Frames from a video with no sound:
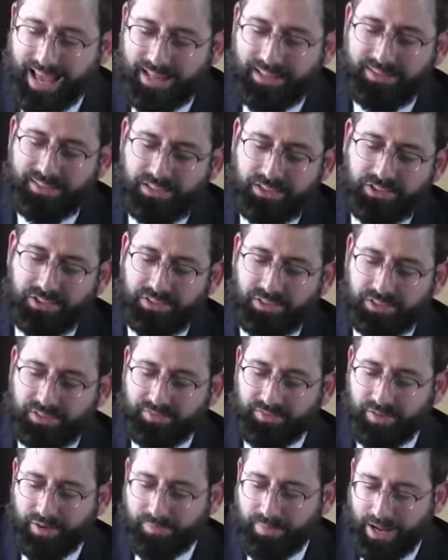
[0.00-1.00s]
ant teaches us a
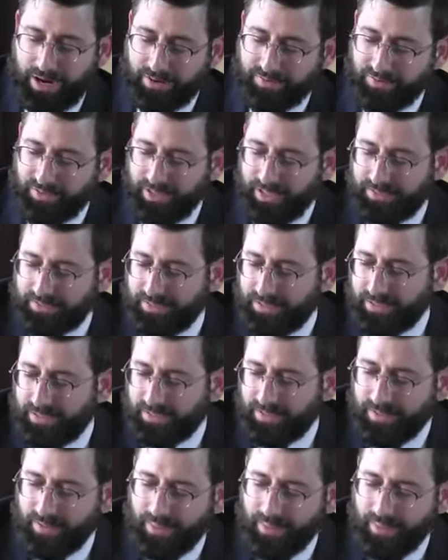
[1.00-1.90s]
very powerful lesson.